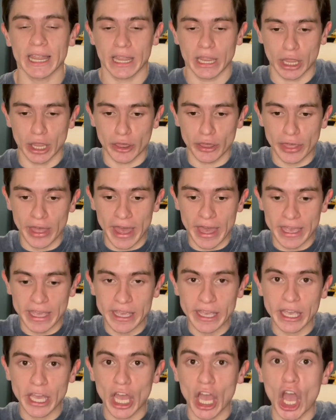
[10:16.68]

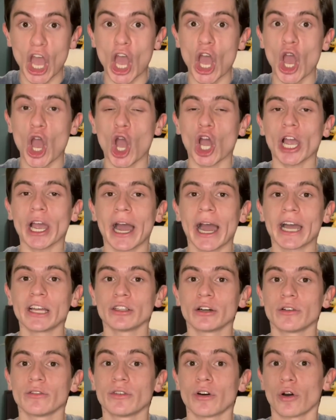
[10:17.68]
they kind
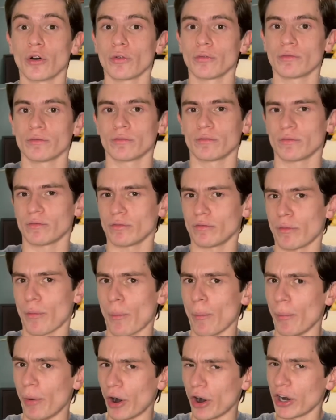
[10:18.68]
of
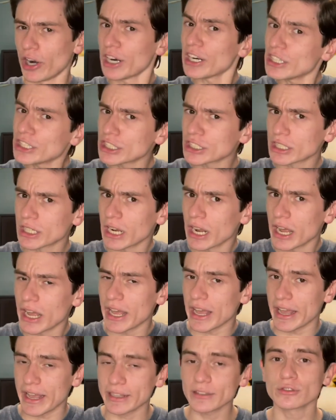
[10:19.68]
merge
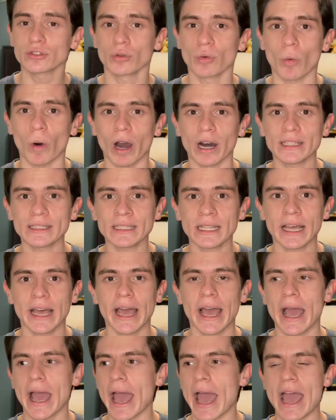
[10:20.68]
into one,
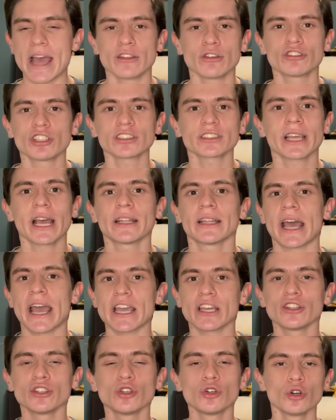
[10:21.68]
and you just get
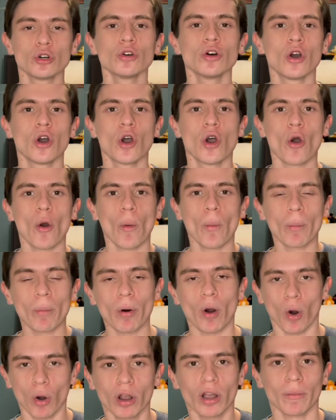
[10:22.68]
a new
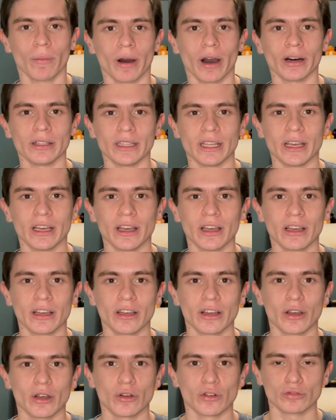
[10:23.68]
Pokemon
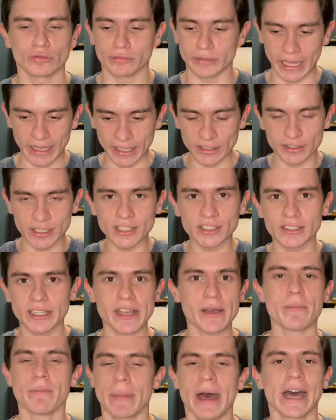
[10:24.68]
that is this
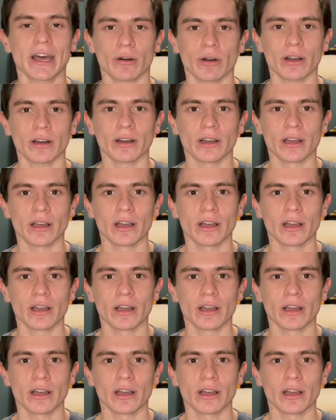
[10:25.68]
Chimera.